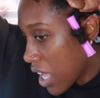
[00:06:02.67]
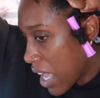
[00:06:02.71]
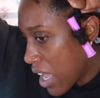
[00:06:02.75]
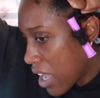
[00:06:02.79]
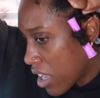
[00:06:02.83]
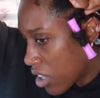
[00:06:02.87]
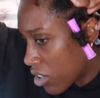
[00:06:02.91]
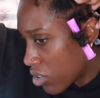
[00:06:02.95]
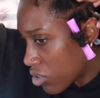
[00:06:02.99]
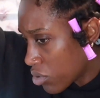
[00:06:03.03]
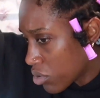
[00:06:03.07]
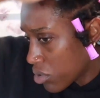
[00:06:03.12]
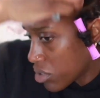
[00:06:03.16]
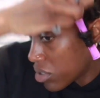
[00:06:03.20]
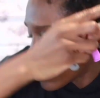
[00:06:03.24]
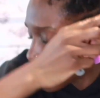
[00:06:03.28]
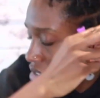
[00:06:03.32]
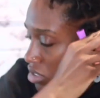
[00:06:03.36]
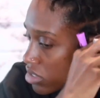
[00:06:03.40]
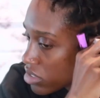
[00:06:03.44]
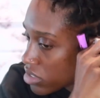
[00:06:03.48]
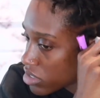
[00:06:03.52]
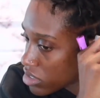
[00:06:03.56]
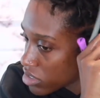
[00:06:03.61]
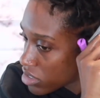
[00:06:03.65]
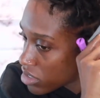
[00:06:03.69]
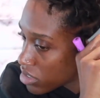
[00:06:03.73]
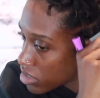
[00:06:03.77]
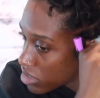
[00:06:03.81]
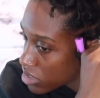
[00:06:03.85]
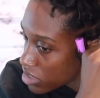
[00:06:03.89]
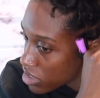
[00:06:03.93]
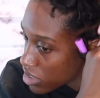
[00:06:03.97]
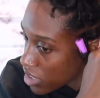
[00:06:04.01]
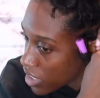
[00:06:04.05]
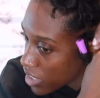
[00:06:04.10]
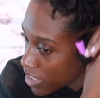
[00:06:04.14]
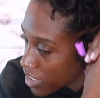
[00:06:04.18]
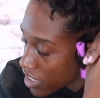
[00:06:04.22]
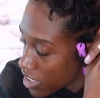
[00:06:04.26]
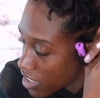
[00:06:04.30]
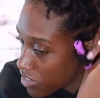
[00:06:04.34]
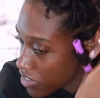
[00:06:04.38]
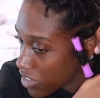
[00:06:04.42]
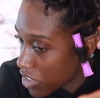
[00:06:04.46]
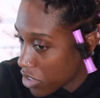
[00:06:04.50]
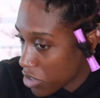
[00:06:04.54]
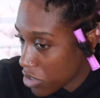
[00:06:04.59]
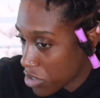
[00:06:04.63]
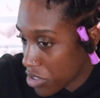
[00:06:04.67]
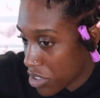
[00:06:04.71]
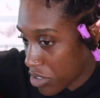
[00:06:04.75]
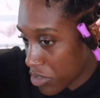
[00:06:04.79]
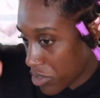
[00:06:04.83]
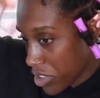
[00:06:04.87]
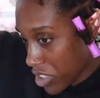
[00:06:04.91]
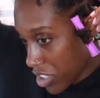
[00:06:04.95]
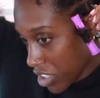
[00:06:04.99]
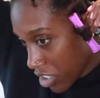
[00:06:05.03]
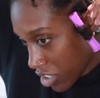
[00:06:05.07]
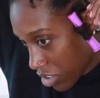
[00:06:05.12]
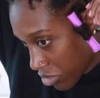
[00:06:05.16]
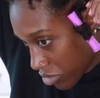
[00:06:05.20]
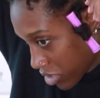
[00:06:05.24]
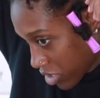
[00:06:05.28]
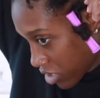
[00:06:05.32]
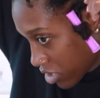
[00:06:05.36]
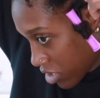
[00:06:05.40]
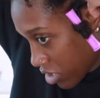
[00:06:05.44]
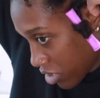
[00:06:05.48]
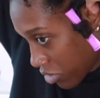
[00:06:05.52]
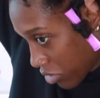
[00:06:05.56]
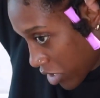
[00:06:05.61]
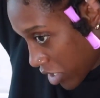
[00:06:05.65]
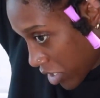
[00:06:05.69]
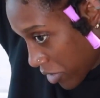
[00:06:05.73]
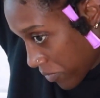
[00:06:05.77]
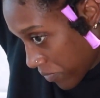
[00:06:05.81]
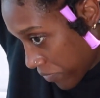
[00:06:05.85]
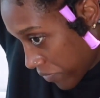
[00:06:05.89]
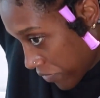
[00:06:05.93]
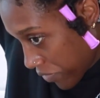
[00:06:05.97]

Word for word: Ow. I can't even hold it with the other ones in the way.